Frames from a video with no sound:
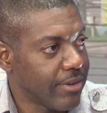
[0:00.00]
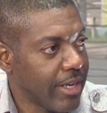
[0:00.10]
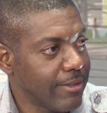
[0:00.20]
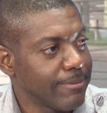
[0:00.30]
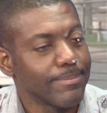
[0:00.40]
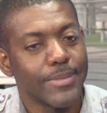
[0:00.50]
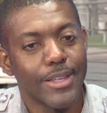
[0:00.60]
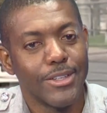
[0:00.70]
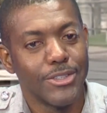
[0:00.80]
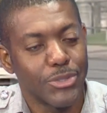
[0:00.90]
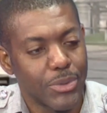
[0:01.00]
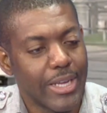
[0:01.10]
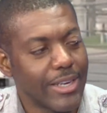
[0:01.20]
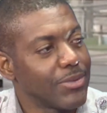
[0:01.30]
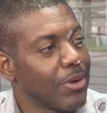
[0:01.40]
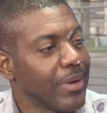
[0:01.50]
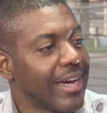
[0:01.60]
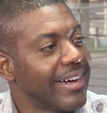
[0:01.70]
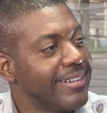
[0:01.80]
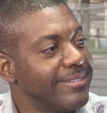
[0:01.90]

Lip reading: All right? So that is where we are.